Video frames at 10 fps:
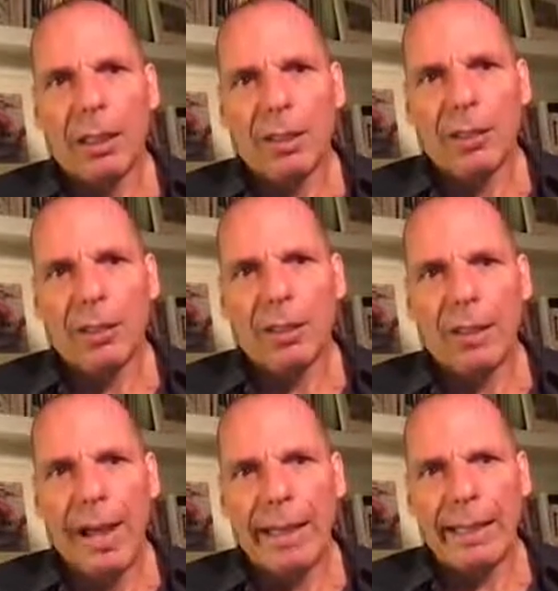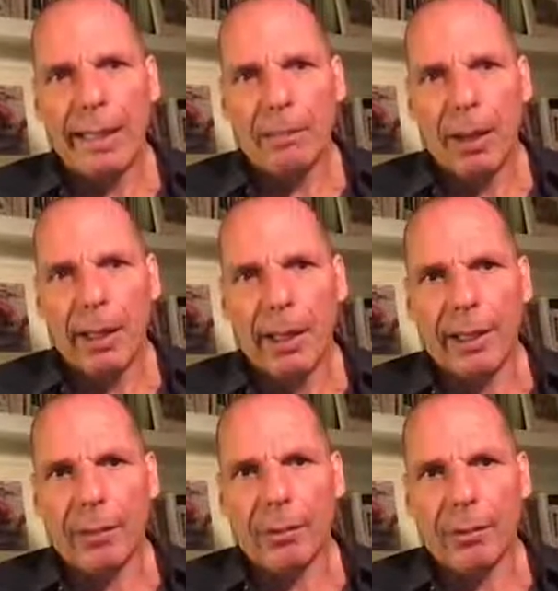sit idly by
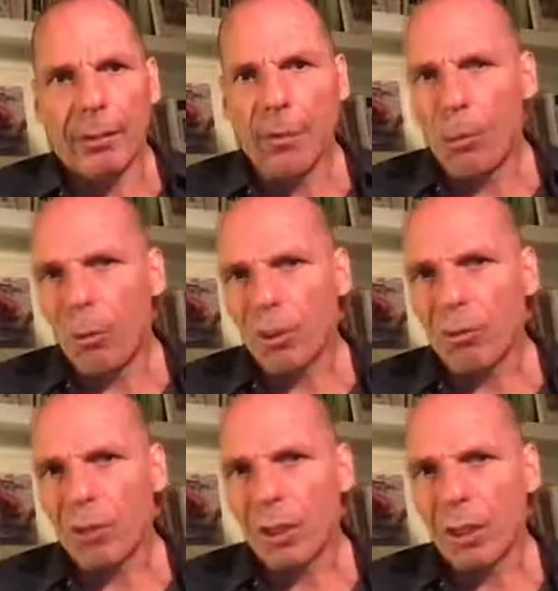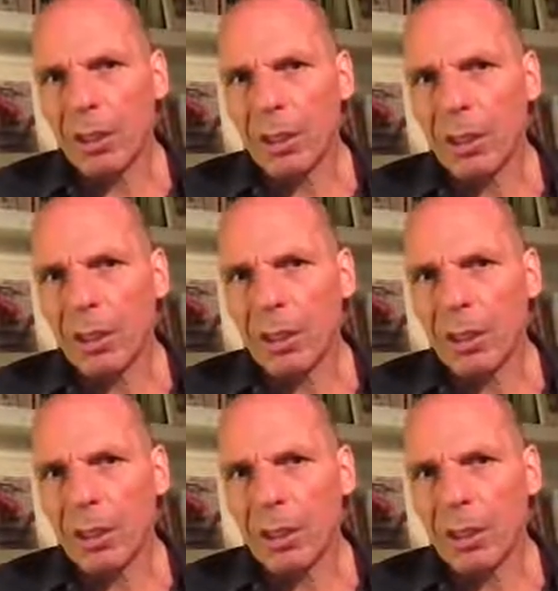watching